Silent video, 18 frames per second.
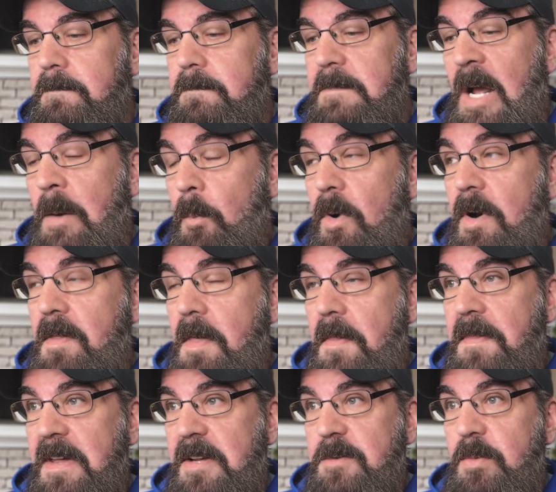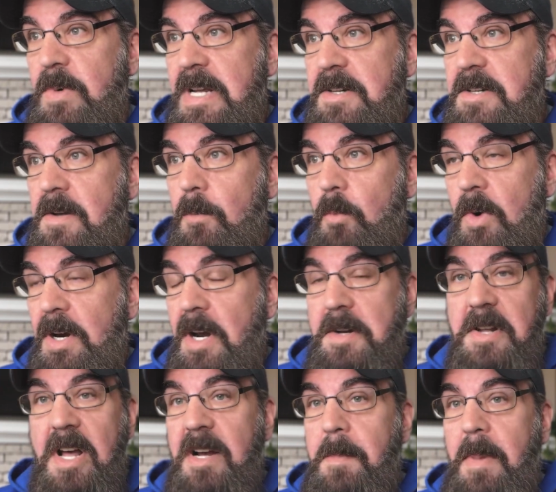And one of the things we're
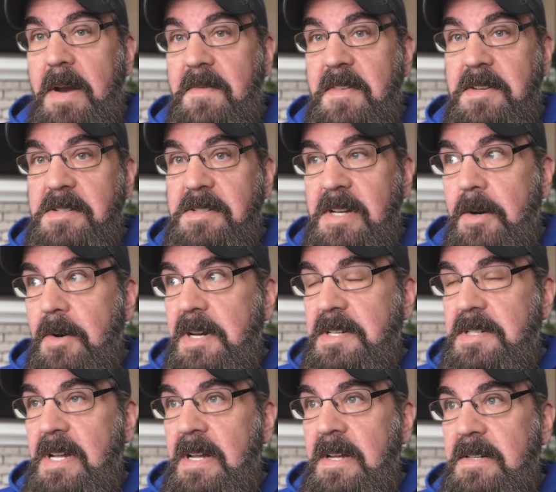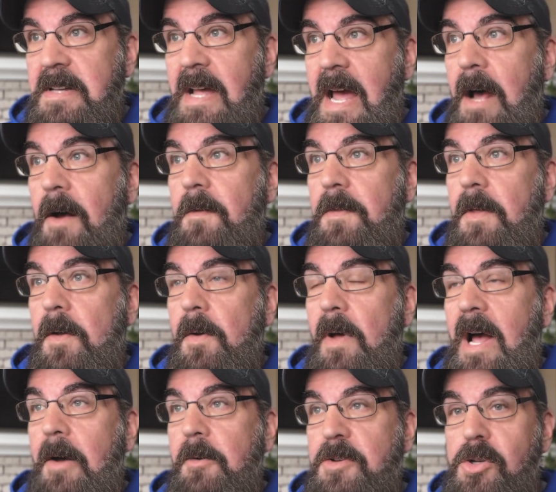going to talk about in this series is how
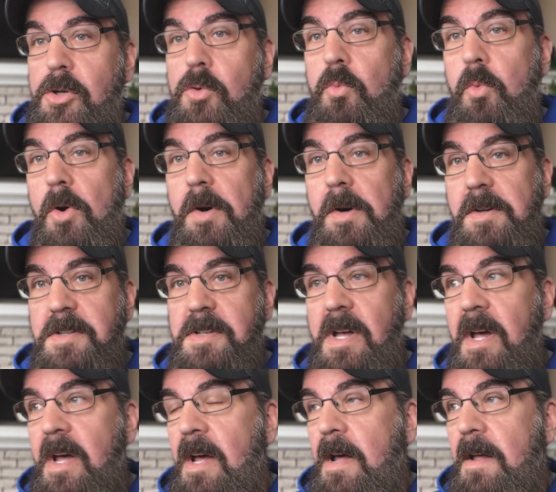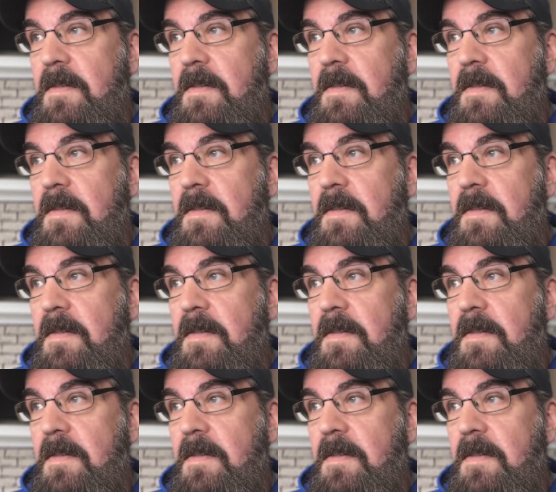two words,